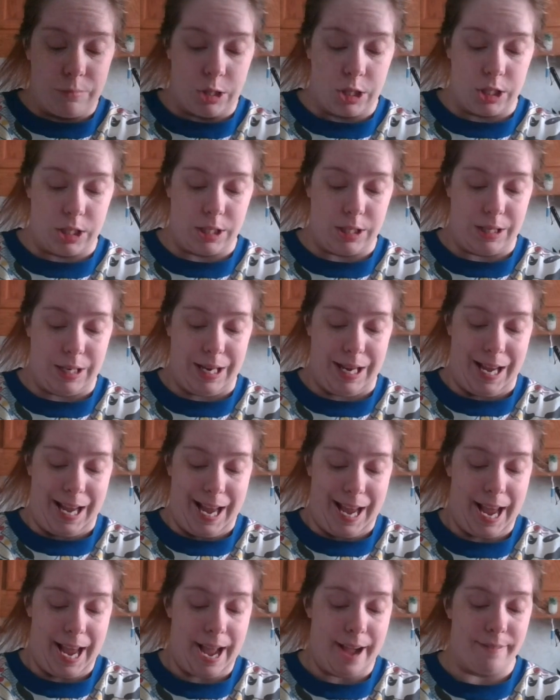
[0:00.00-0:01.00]
just
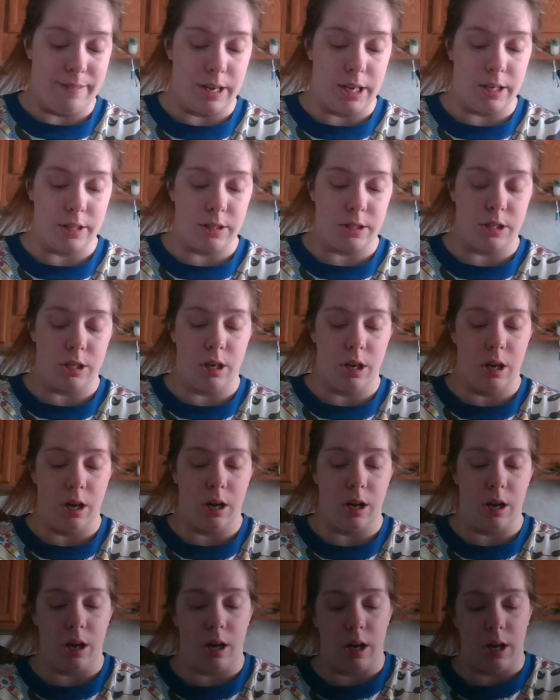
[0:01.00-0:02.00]
haven't,
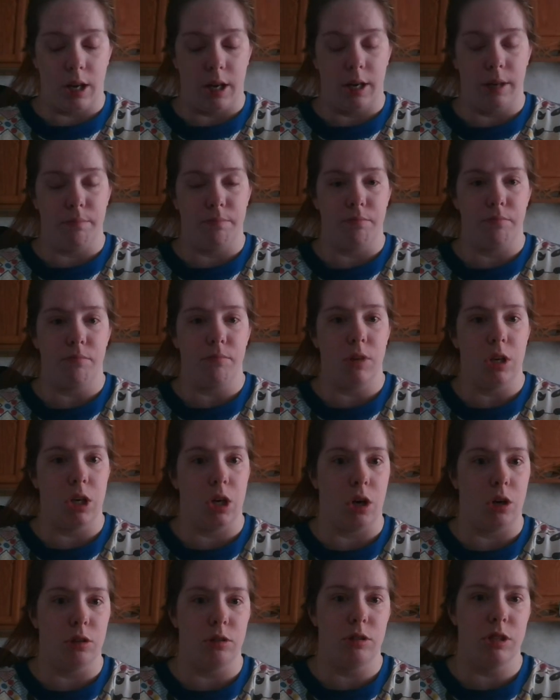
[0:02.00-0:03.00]
you
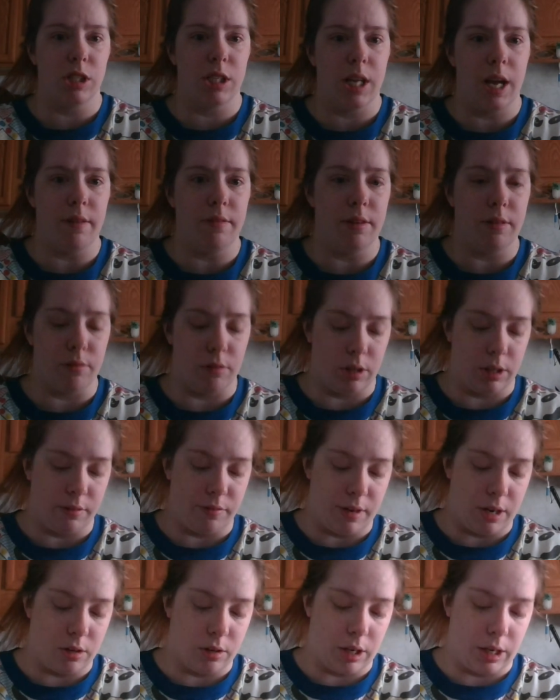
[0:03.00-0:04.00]
know, just haven't really
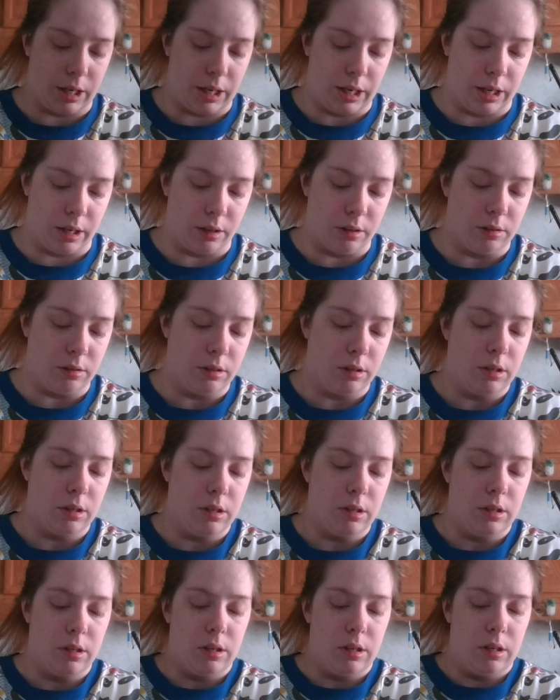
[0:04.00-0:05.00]
found any,
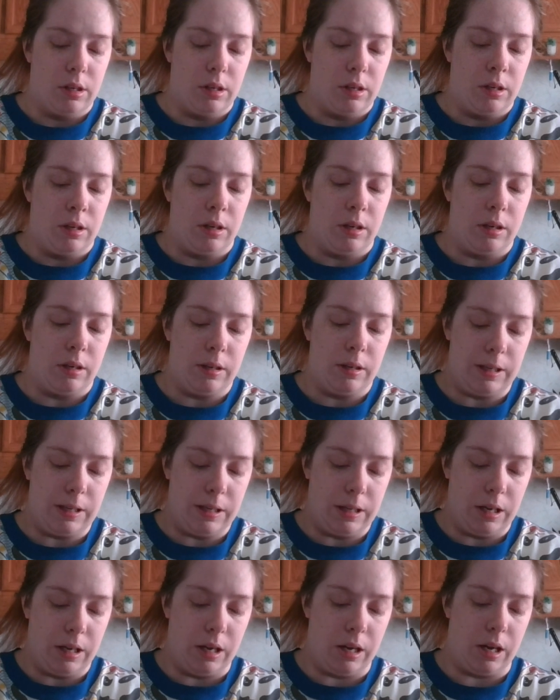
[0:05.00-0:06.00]

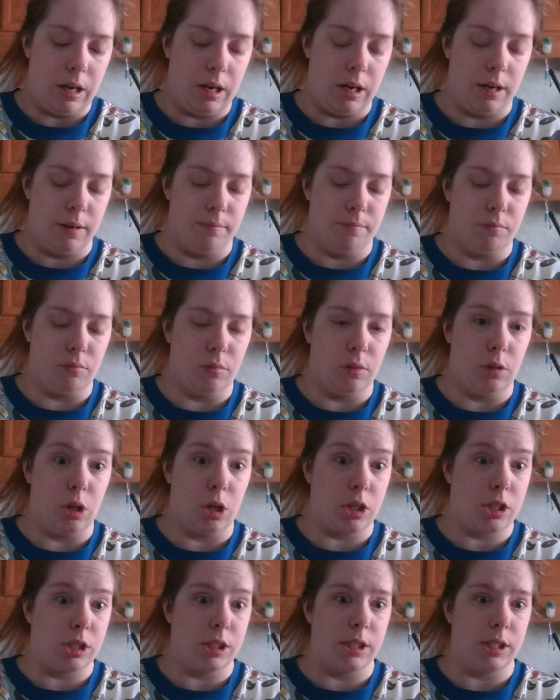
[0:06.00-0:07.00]

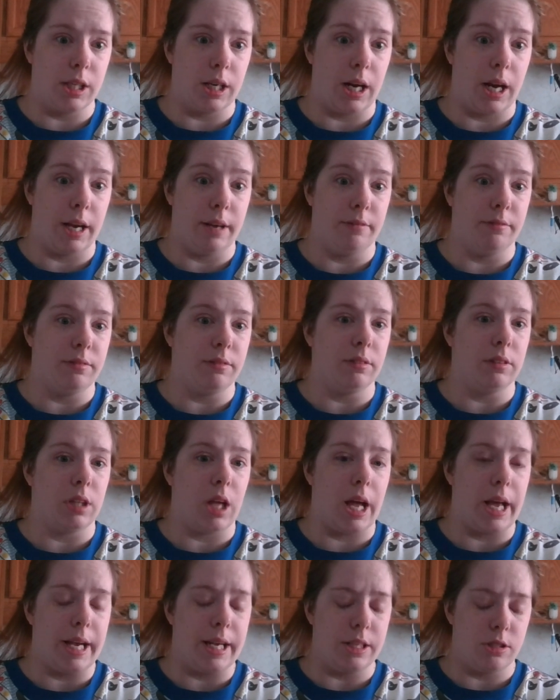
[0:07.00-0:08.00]
looks that I've
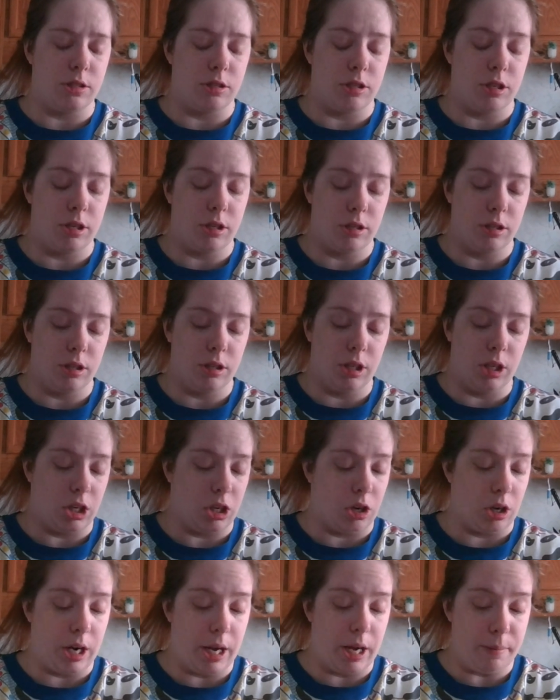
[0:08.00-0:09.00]
liked, you
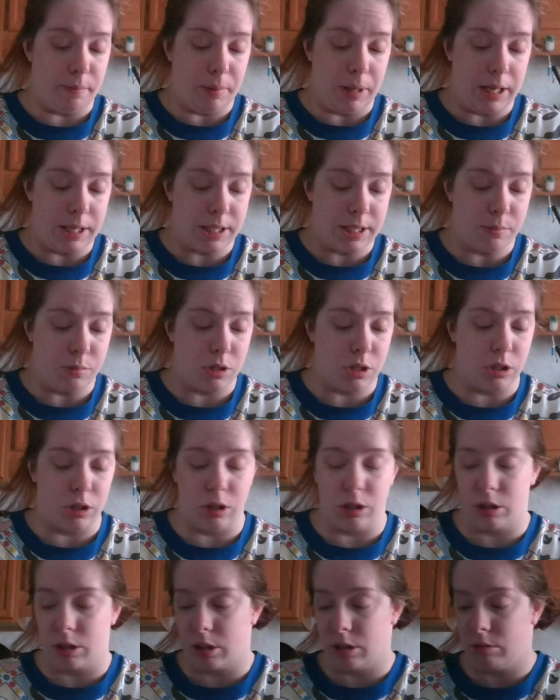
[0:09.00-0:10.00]
know, and plus I'm
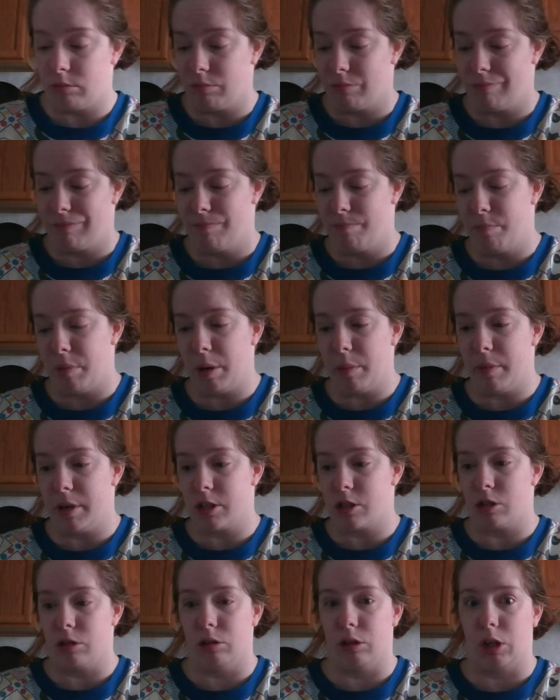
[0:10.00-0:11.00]
still pretty
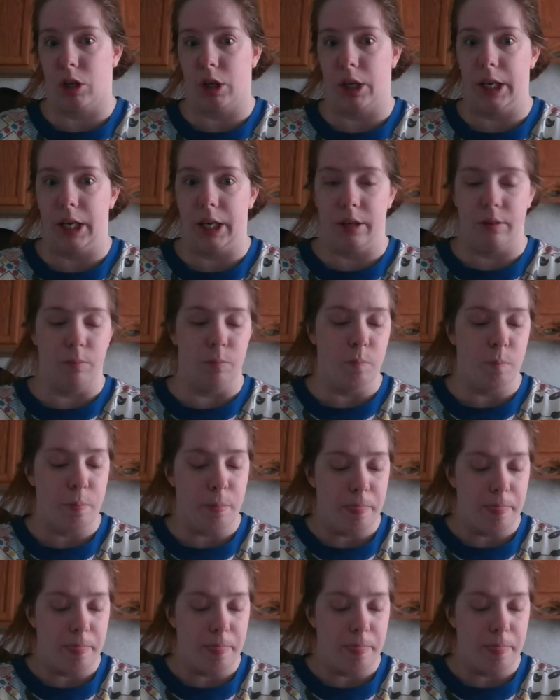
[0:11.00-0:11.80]
much learning,